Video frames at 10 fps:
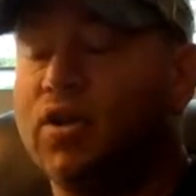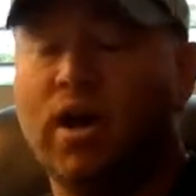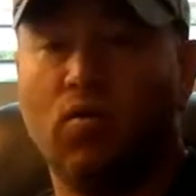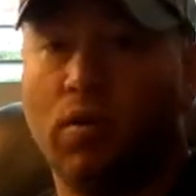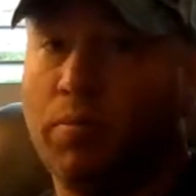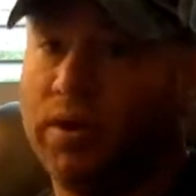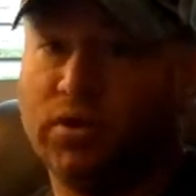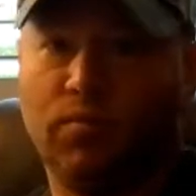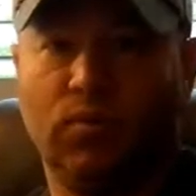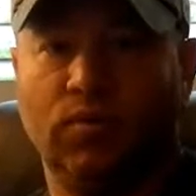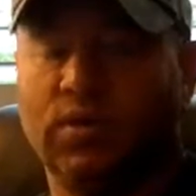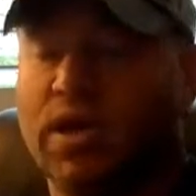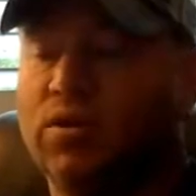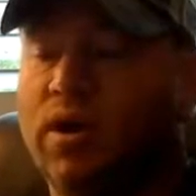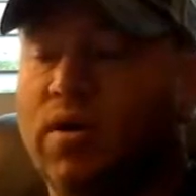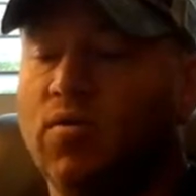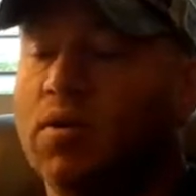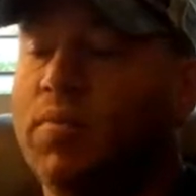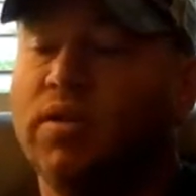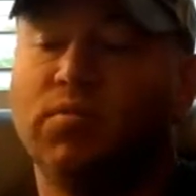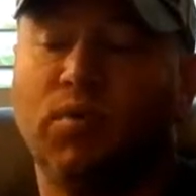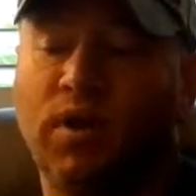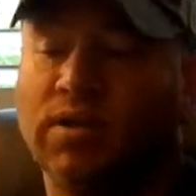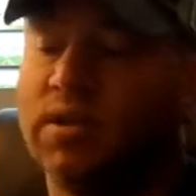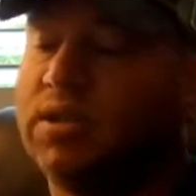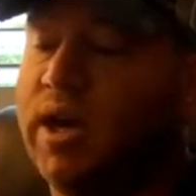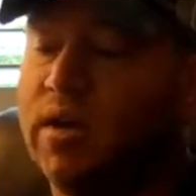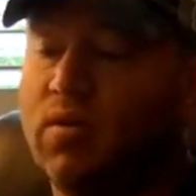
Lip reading: I tried on a bunch of boots. I tried on Cabela's brands.